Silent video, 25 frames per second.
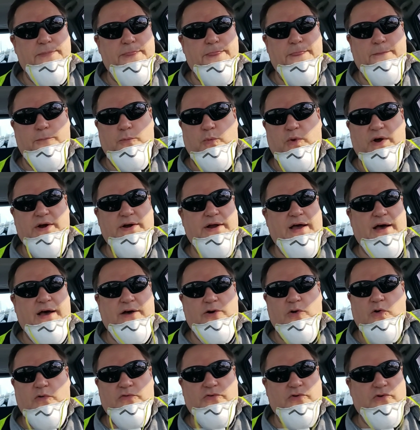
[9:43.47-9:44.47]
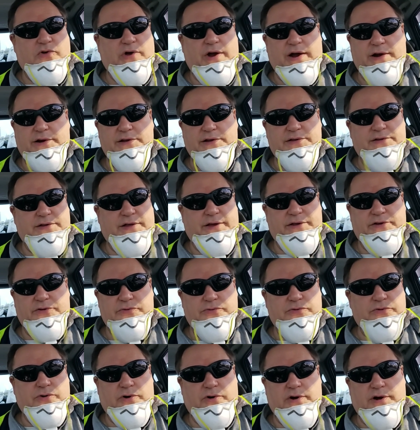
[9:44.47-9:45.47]
we're not overcrowded like New
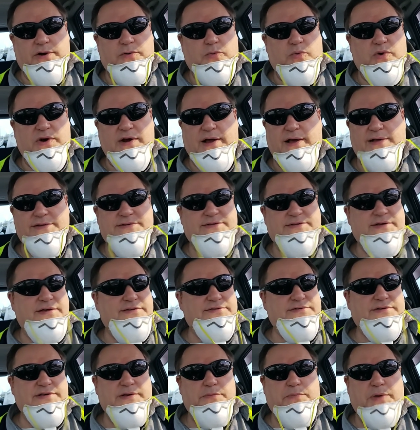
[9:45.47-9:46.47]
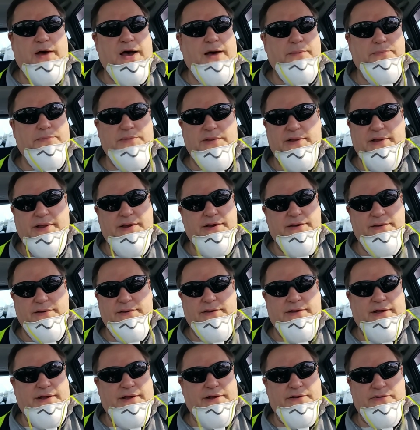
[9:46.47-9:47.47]
York. We're not densely populated
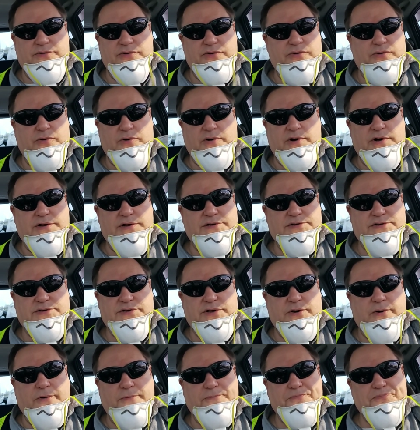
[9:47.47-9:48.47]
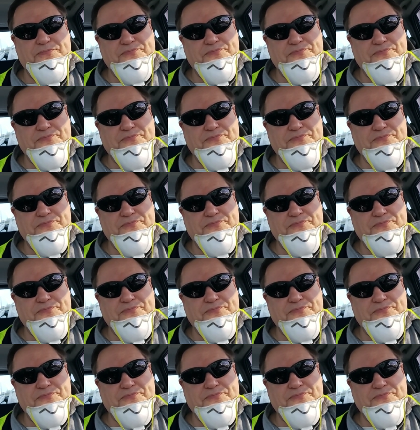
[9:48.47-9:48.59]
like New York. So